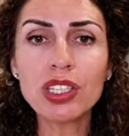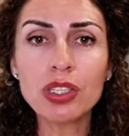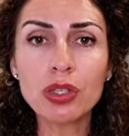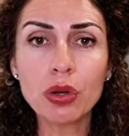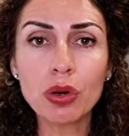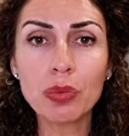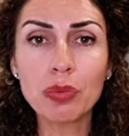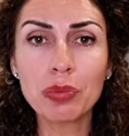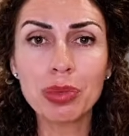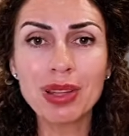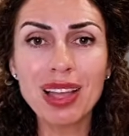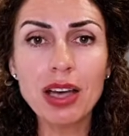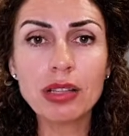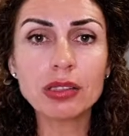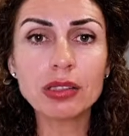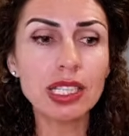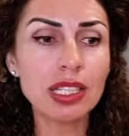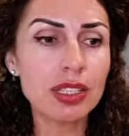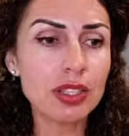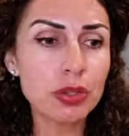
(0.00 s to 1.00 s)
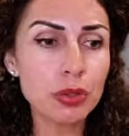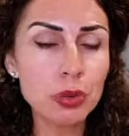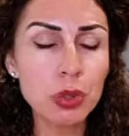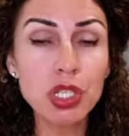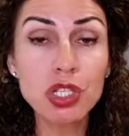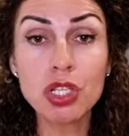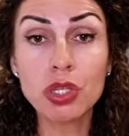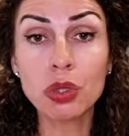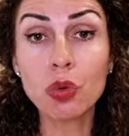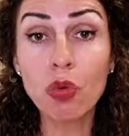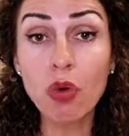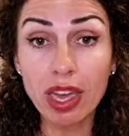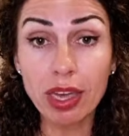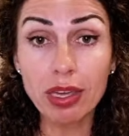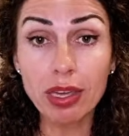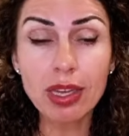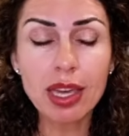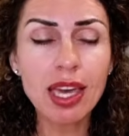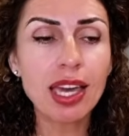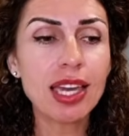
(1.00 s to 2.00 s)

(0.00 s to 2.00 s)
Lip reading: your plan in a rigid way.